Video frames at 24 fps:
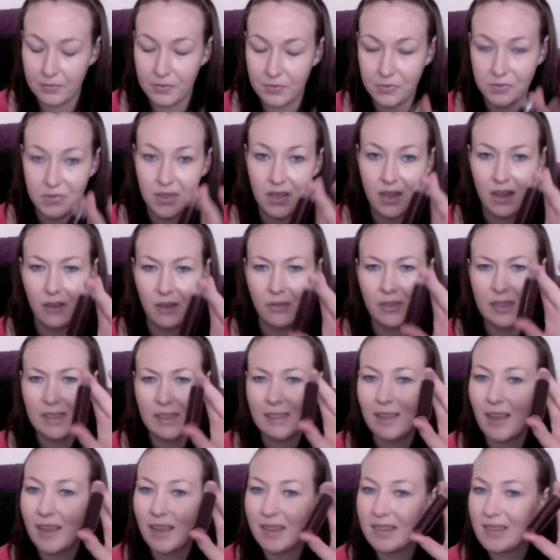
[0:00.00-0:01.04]
Yeah, I really
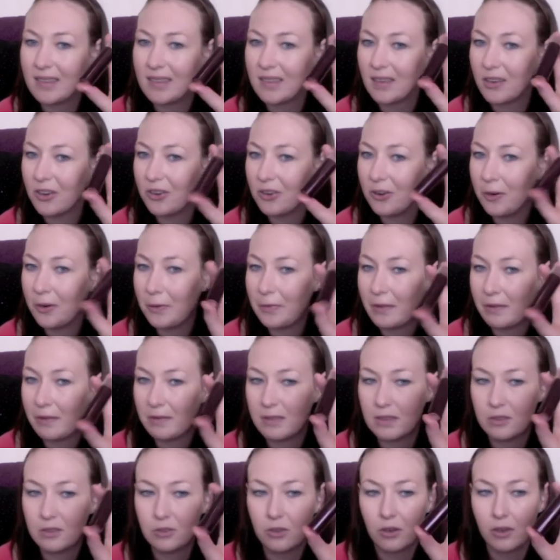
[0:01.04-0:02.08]
like this. I don't know if they've
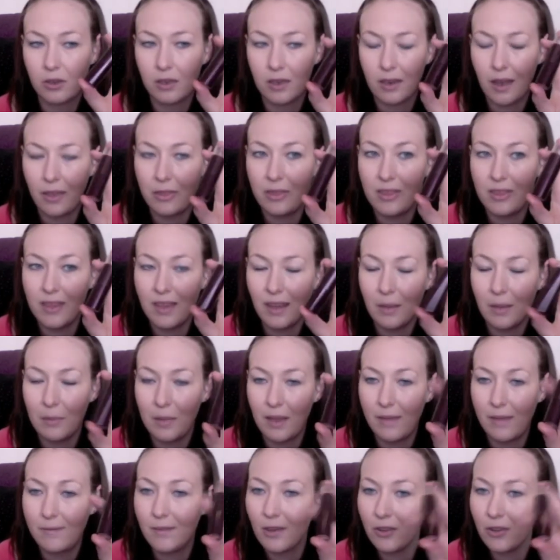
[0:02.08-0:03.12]
still got it. I think I may
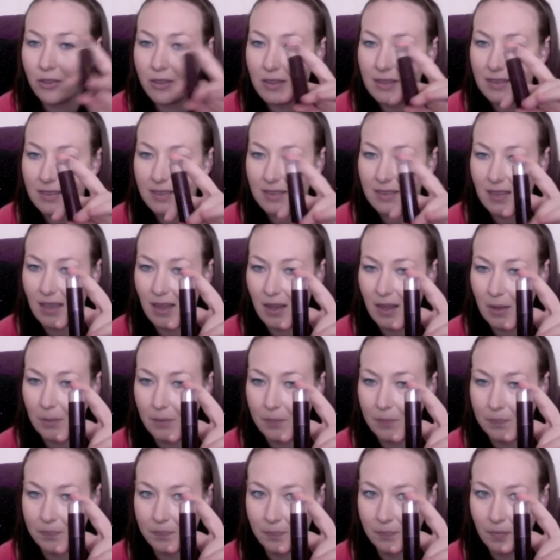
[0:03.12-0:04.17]
have got this
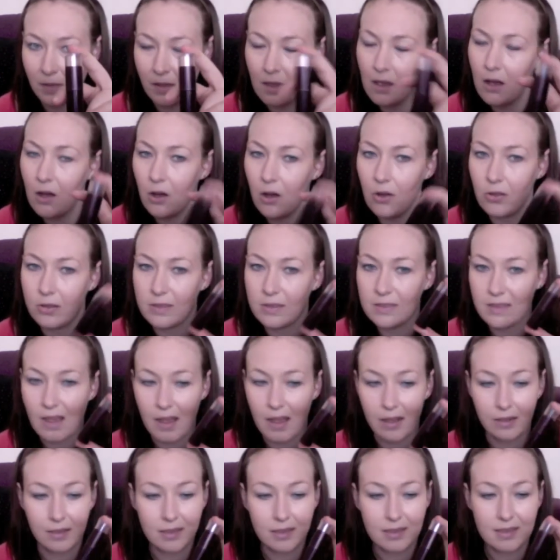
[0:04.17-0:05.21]
on
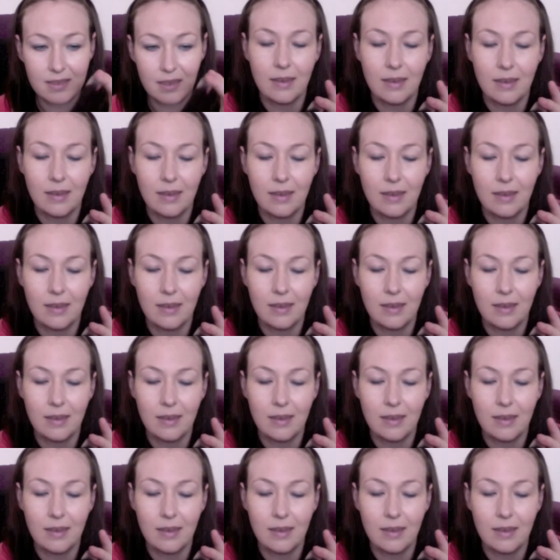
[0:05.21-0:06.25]
sale at some point,
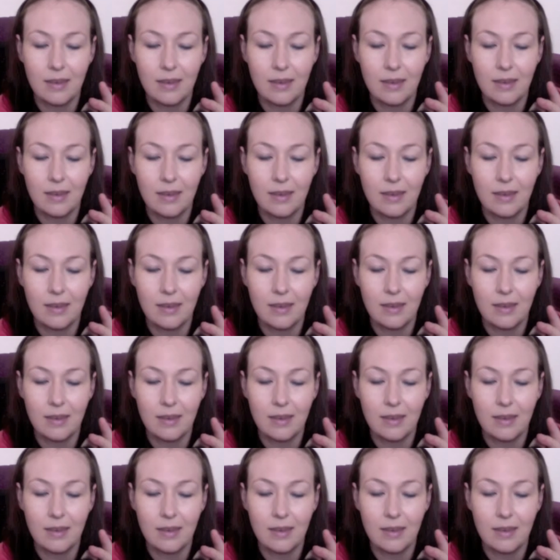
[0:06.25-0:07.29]
and
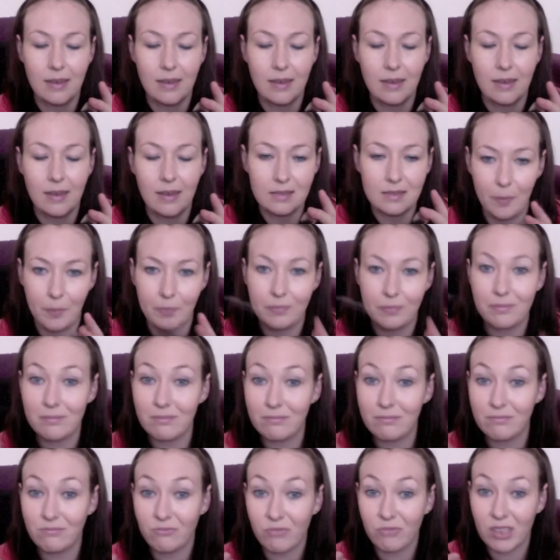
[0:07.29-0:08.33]

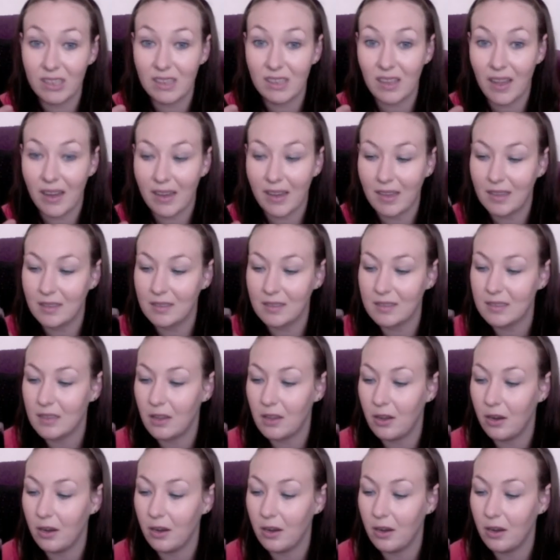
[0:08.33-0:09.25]
really like it. So